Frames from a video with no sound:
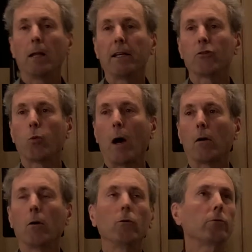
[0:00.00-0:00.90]
like
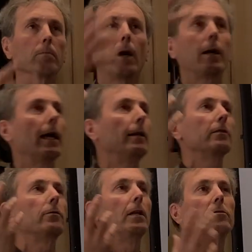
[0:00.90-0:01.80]
swallows. Again,
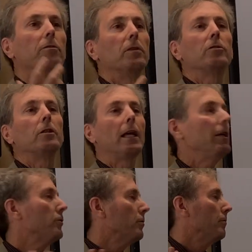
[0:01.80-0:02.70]
it's a
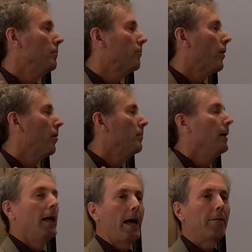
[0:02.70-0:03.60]
visitation from
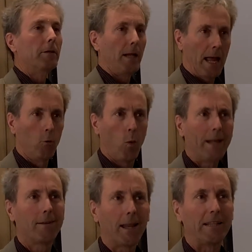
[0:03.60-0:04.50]
heaven, and
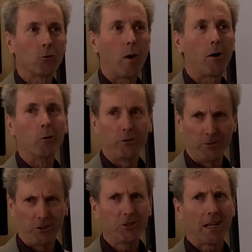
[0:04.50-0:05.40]
went like swallows.
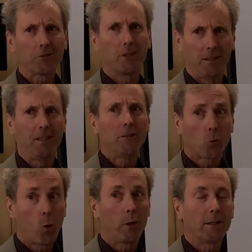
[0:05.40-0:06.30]
He's
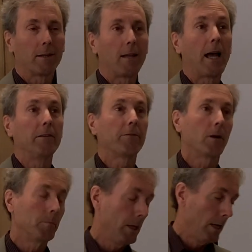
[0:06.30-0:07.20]
quoting a line
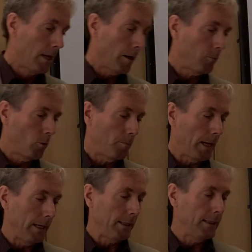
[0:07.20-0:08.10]
from a poem by
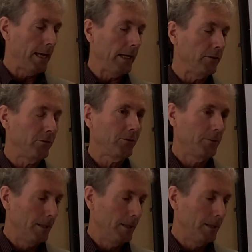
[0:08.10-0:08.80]
Yeats.